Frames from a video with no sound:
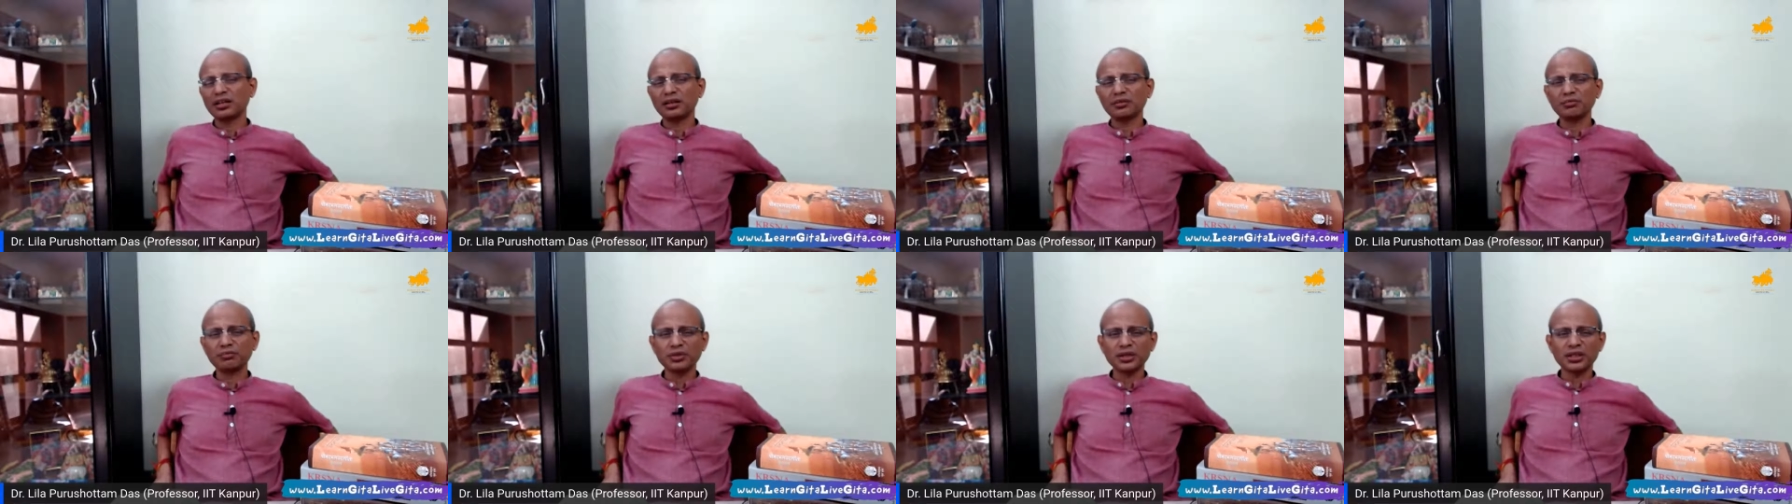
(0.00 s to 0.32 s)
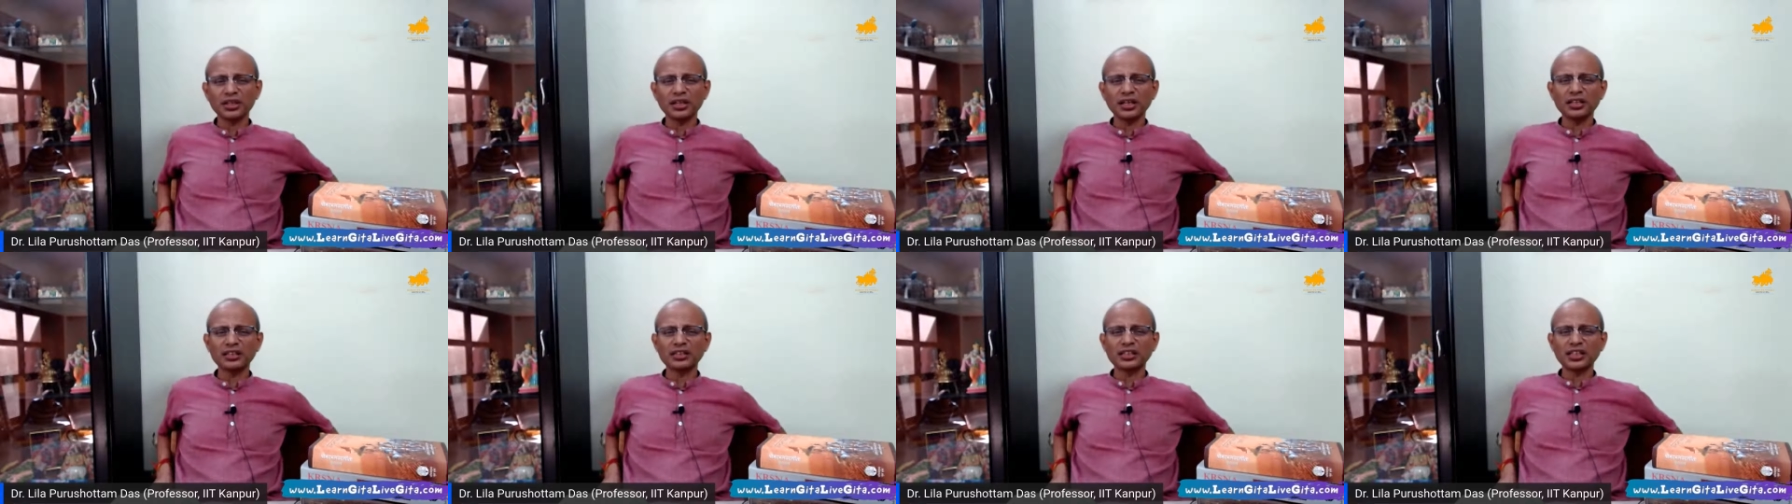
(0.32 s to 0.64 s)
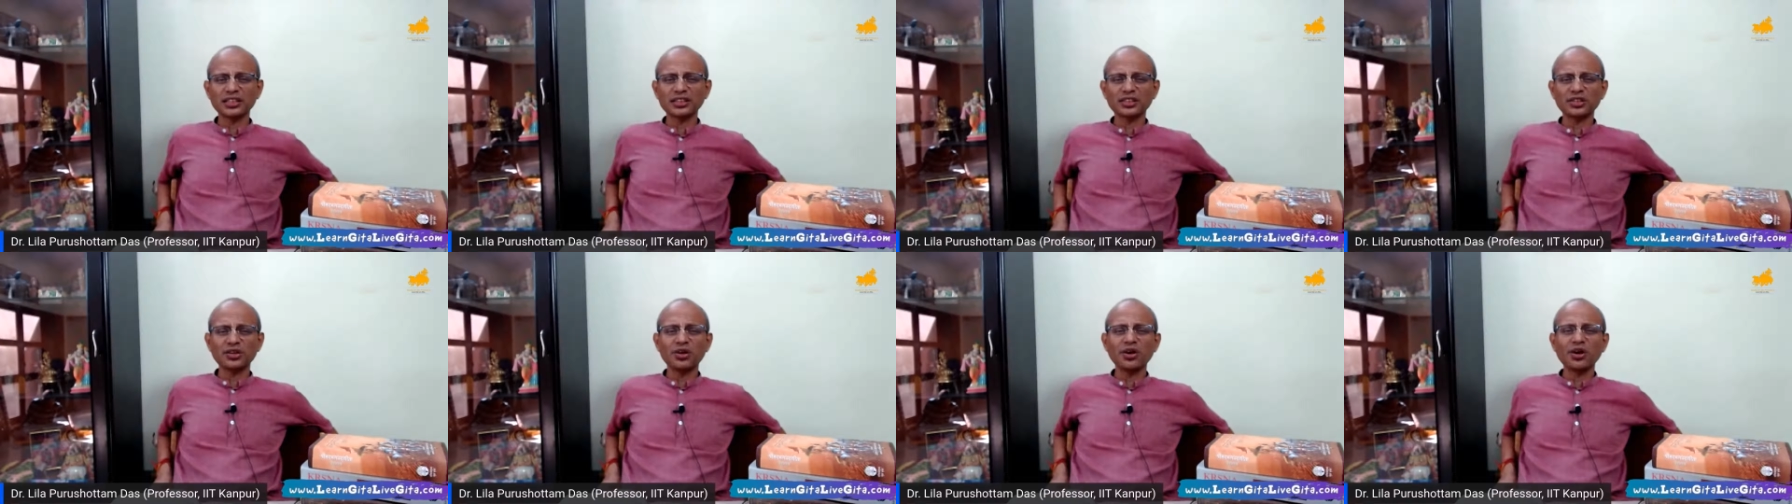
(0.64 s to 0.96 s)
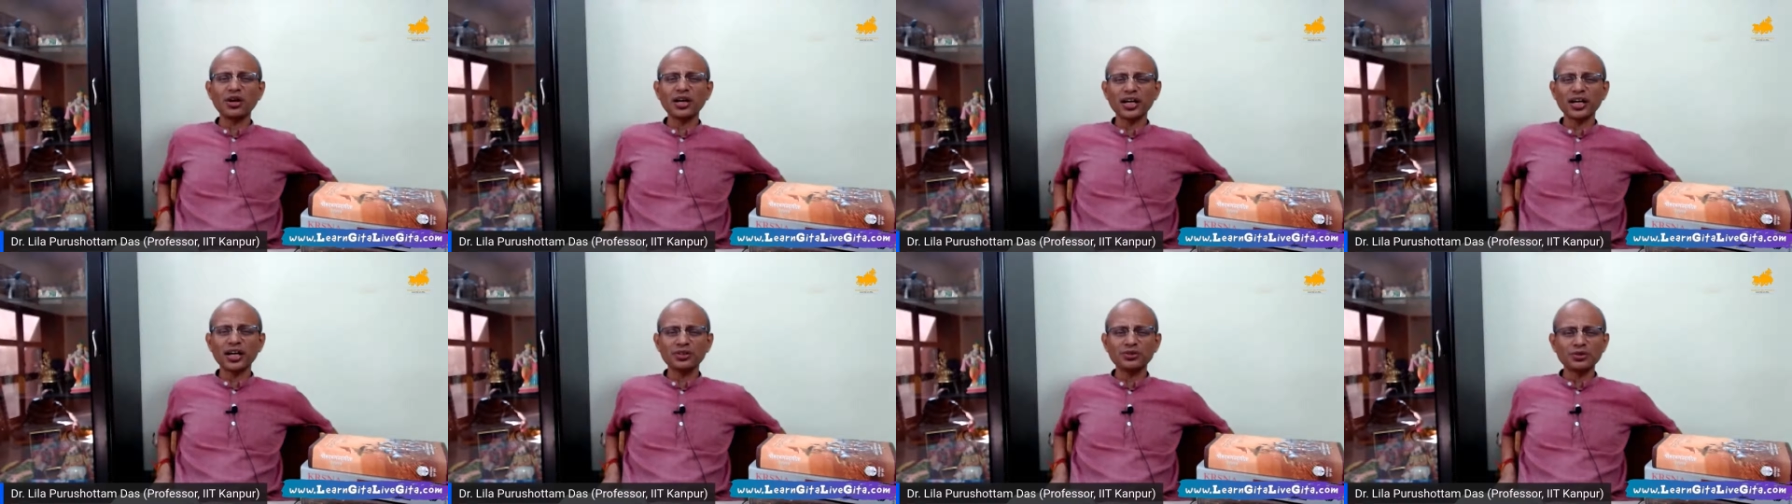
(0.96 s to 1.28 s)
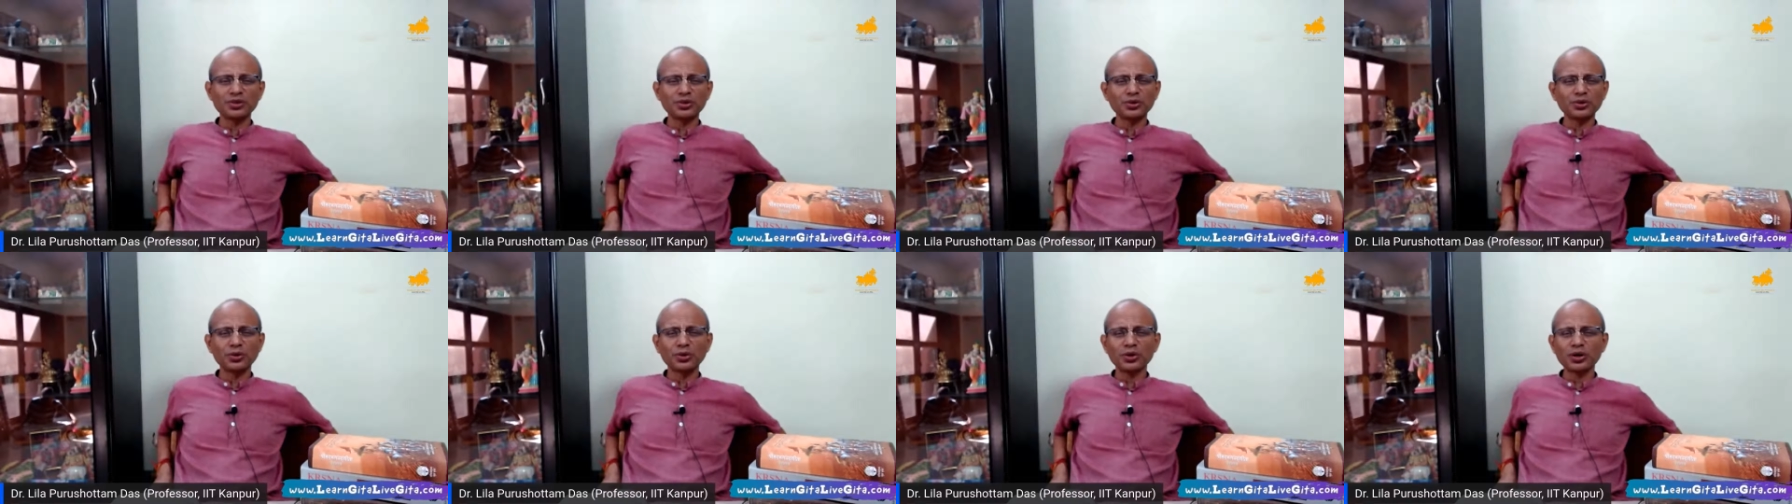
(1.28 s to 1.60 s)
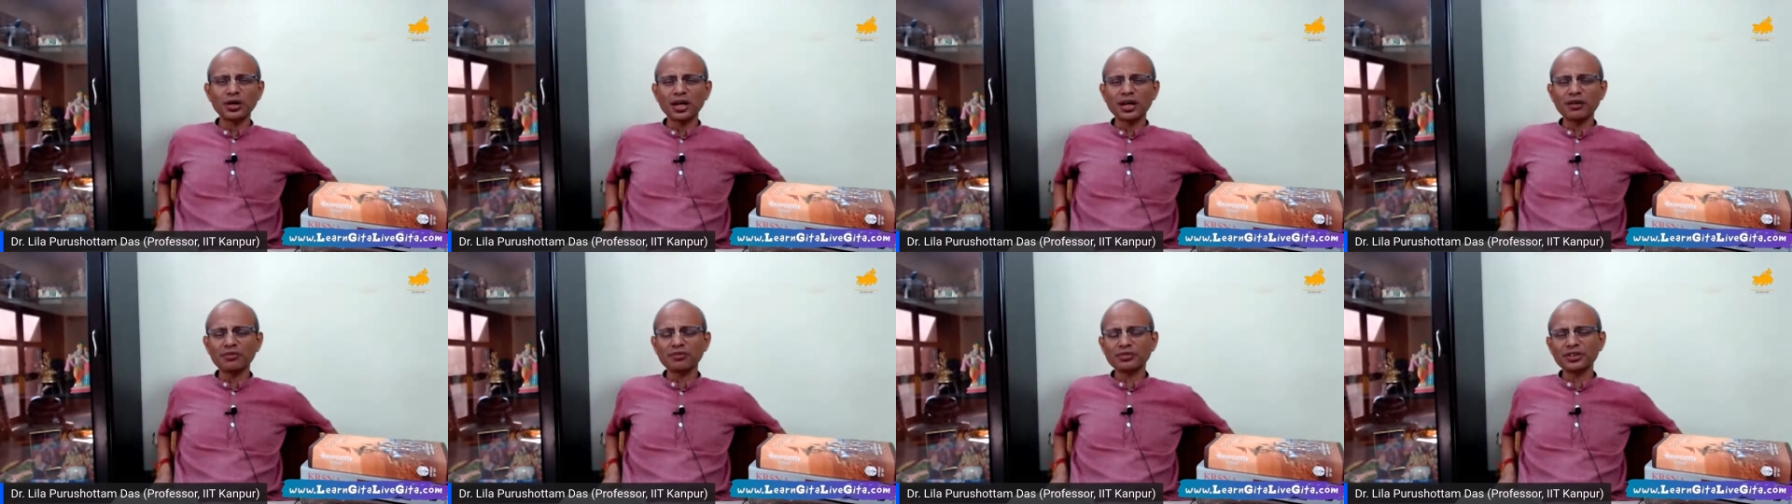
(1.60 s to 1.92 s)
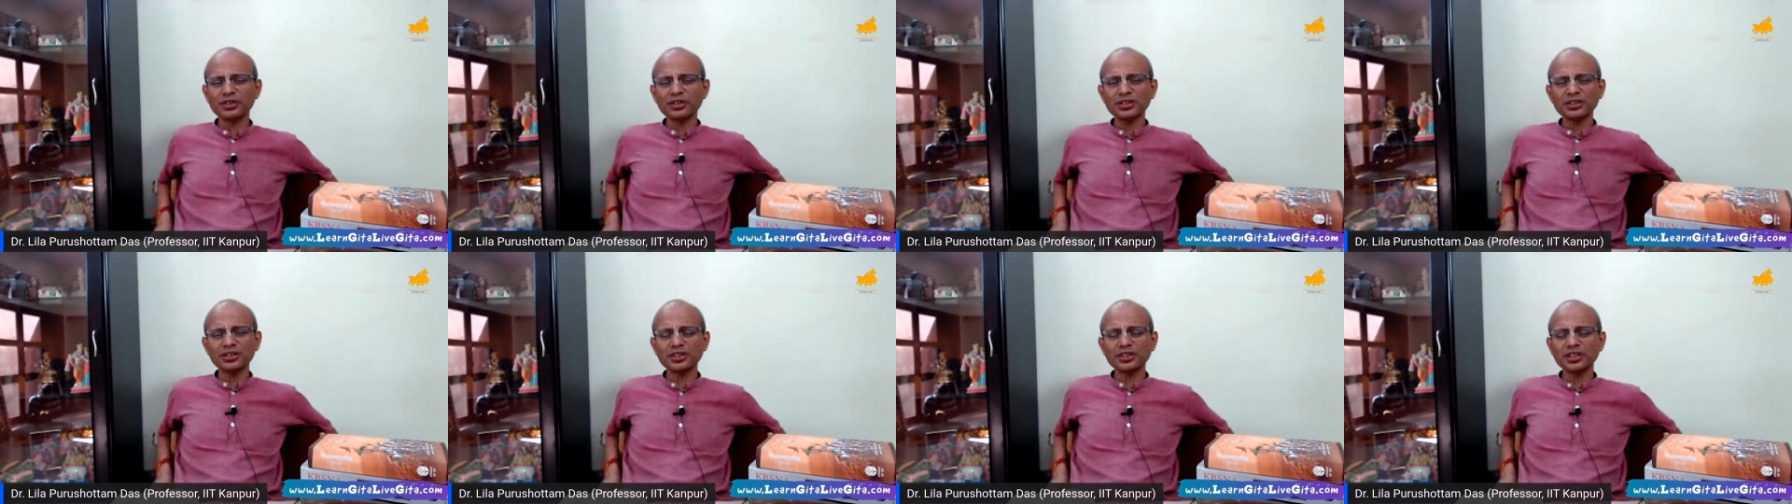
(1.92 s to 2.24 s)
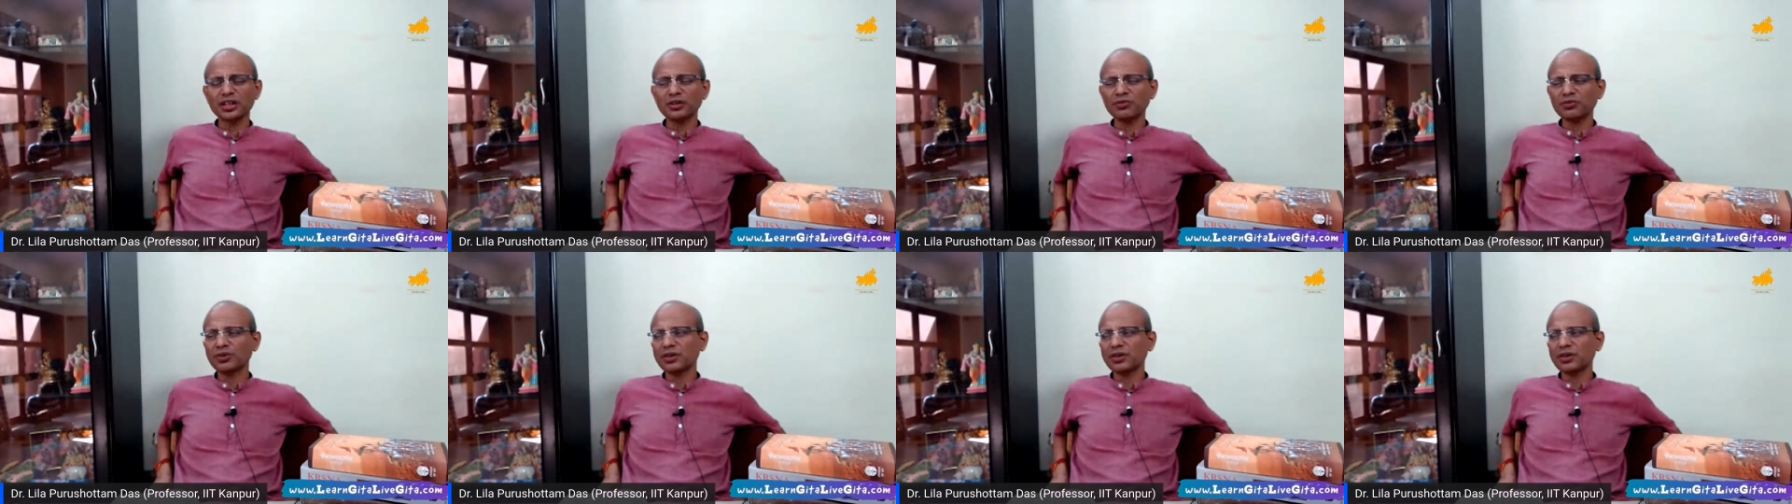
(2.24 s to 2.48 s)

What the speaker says: Because as long as we don't love Krishna,